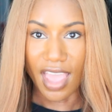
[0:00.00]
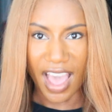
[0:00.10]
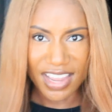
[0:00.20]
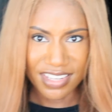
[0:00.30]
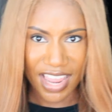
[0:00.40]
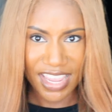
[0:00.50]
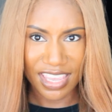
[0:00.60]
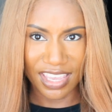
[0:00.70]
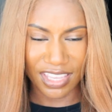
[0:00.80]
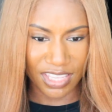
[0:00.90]
I
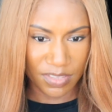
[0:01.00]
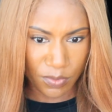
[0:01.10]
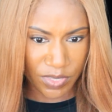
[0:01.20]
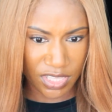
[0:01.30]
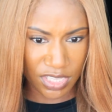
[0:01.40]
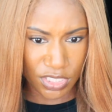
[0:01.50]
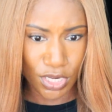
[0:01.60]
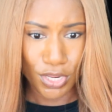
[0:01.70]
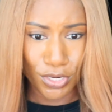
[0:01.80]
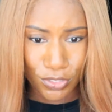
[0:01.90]
like it, even with these
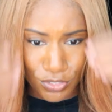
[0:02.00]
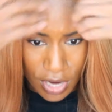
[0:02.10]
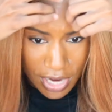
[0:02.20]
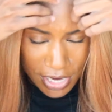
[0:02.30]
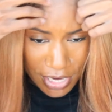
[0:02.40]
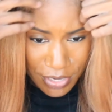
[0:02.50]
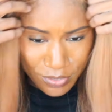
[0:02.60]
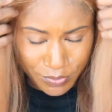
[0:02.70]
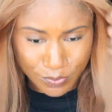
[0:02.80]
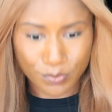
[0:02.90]
dark
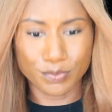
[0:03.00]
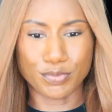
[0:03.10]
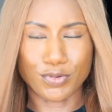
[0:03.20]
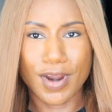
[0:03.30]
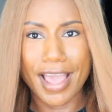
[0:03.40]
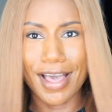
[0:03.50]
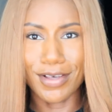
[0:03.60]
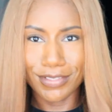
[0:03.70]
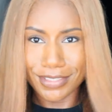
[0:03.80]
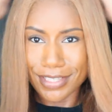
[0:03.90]

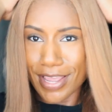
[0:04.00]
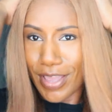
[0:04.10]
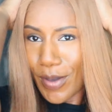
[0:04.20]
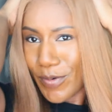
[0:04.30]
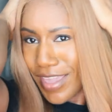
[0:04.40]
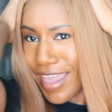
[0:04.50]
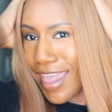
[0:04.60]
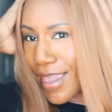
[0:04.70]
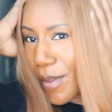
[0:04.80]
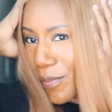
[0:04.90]
brows. Like,
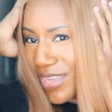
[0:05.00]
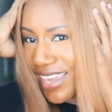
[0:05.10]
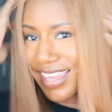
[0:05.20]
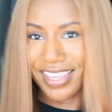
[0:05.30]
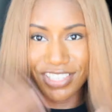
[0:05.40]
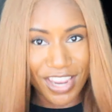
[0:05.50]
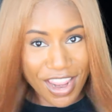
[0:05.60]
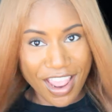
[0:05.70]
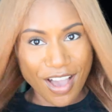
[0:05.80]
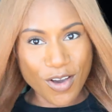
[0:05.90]
okay, B.
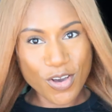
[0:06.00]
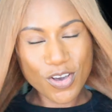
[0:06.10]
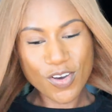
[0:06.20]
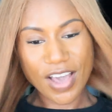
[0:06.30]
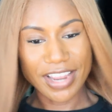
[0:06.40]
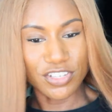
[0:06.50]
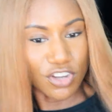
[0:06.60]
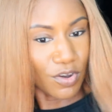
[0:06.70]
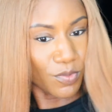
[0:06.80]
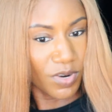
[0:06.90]
Oh, I
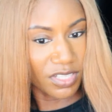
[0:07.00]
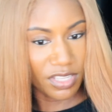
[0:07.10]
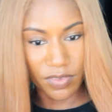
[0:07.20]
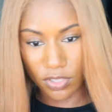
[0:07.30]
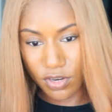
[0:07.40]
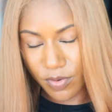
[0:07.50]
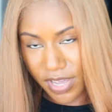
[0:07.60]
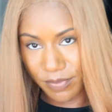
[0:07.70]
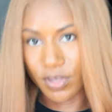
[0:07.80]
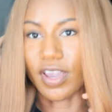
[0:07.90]
don't want to leave it. You know
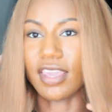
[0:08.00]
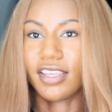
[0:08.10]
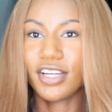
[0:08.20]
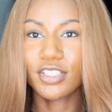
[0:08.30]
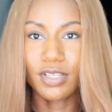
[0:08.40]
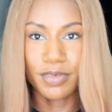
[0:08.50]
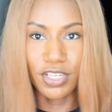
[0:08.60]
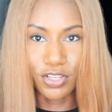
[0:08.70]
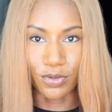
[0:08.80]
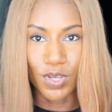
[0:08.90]
what? Okay, here's what I'm
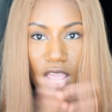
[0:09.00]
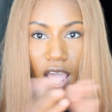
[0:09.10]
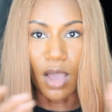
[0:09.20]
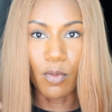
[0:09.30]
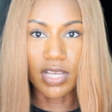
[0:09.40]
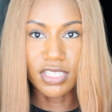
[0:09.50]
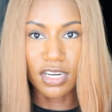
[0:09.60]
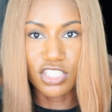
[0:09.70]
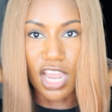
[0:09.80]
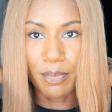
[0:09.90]
gonna do. I was
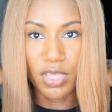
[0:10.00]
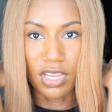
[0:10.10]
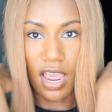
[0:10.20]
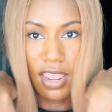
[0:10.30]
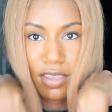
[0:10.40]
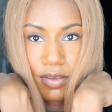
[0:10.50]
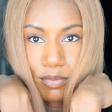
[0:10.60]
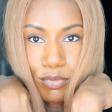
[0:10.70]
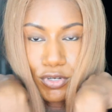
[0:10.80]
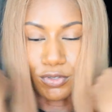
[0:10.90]
gonna chop it like
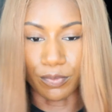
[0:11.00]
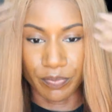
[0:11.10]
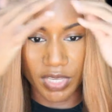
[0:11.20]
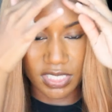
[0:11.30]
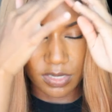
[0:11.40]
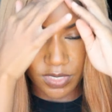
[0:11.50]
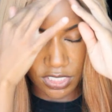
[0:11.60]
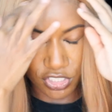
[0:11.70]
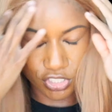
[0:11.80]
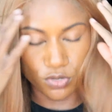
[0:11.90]
boom, because I
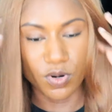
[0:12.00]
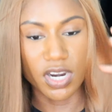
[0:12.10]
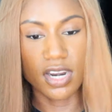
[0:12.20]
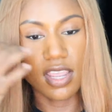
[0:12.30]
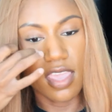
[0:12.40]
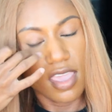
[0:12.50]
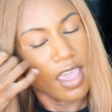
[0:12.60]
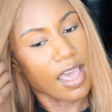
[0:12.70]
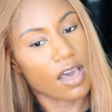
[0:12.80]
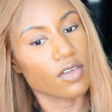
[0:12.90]
wasn't sure
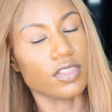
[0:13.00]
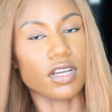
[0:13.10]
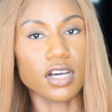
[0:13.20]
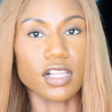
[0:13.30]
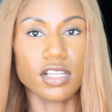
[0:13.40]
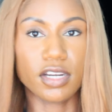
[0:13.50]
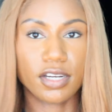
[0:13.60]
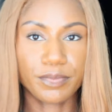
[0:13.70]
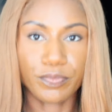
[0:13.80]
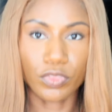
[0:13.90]
how the
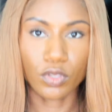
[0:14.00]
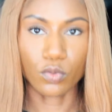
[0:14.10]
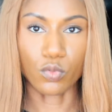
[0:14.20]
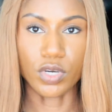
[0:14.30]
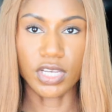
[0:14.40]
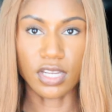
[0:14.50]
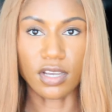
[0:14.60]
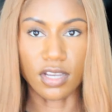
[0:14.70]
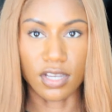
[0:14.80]
color would